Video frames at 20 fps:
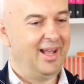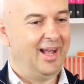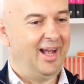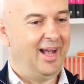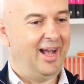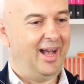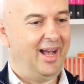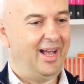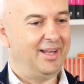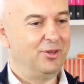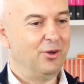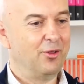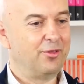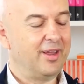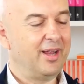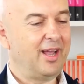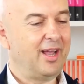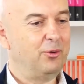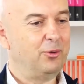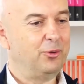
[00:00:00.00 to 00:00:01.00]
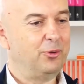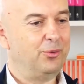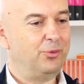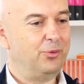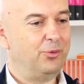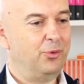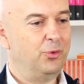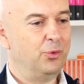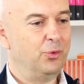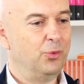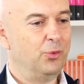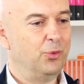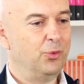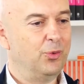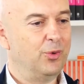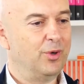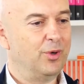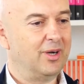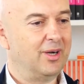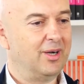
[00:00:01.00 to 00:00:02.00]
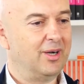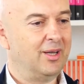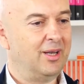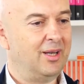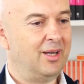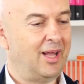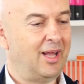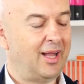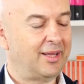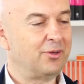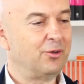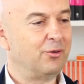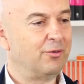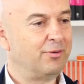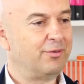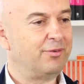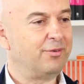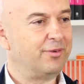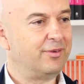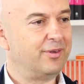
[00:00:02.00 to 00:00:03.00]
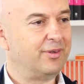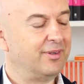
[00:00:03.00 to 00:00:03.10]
I don't think I will do a lot of uh,